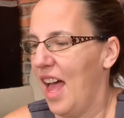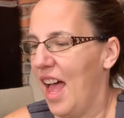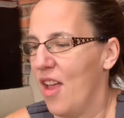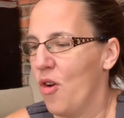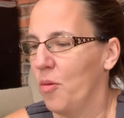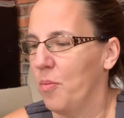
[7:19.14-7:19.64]
I
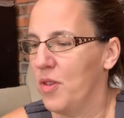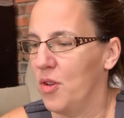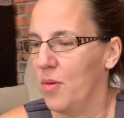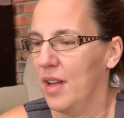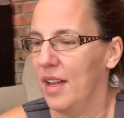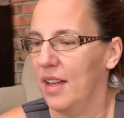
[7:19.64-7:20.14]
hope
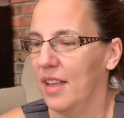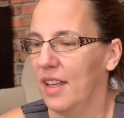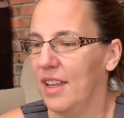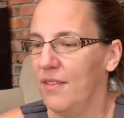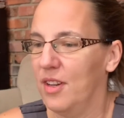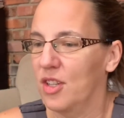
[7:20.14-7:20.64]
you
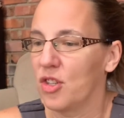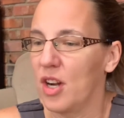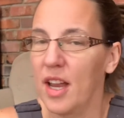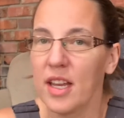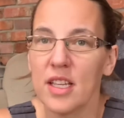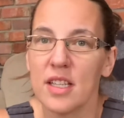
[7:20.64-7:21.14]
give it a
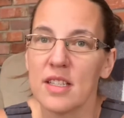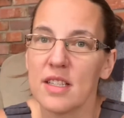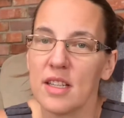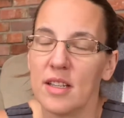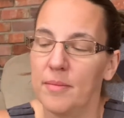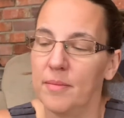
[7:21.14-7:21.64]
try, because
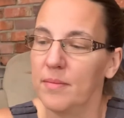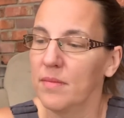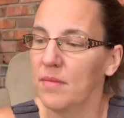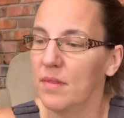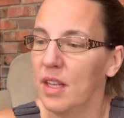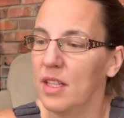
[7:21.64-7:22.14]

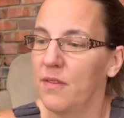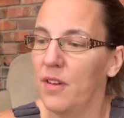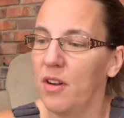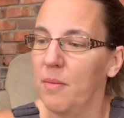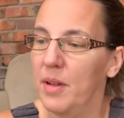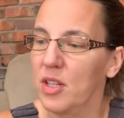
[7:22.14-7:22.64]
it's
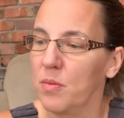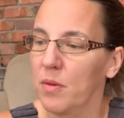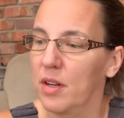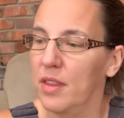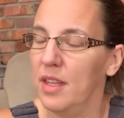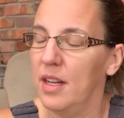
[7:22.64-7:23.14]
very much
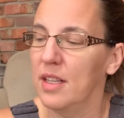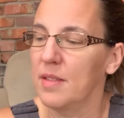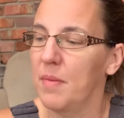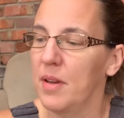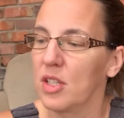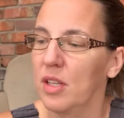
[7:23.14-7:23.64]
worth it,
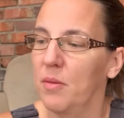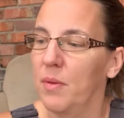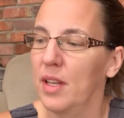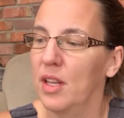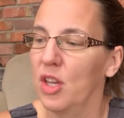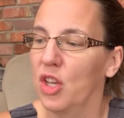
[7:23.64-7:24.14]
especially
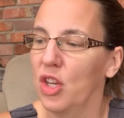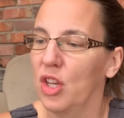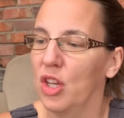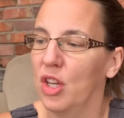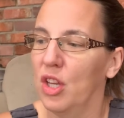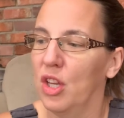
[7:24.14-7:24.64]
when
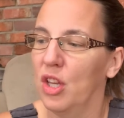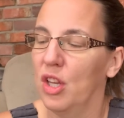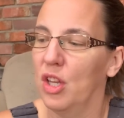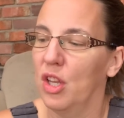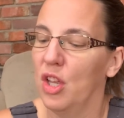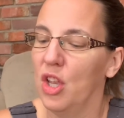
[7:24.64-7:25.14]

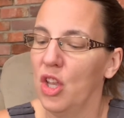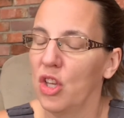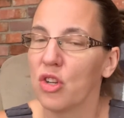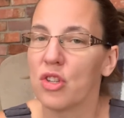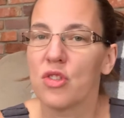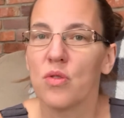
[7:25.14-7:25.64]

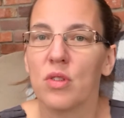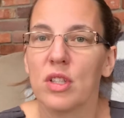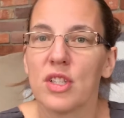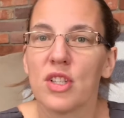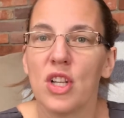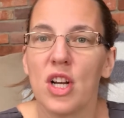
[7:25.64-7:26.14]
your soul
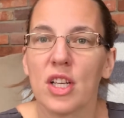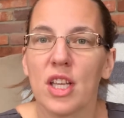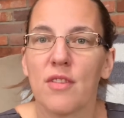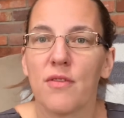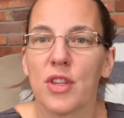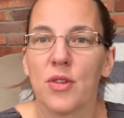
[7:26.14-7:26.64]
is
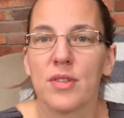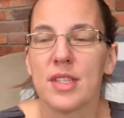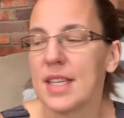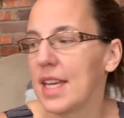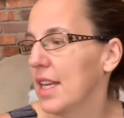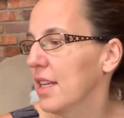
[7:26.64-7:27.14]
longing for those
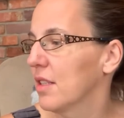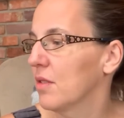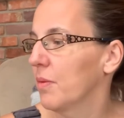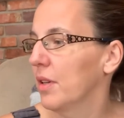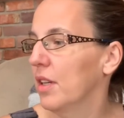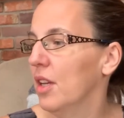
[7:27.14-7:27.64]
days
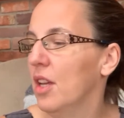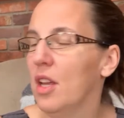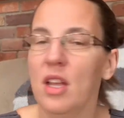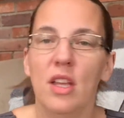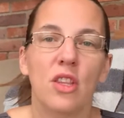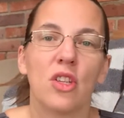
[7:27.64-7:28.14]
when
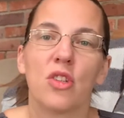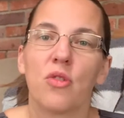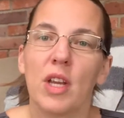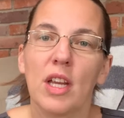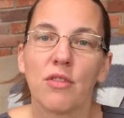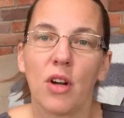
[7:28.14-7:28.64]
there's
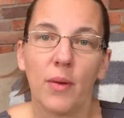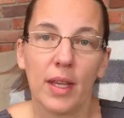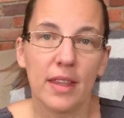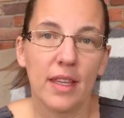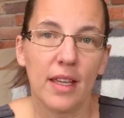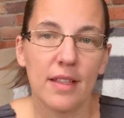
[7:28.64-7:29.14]
green growing
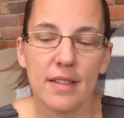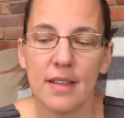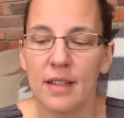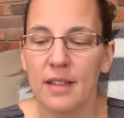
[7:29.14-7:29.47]
things.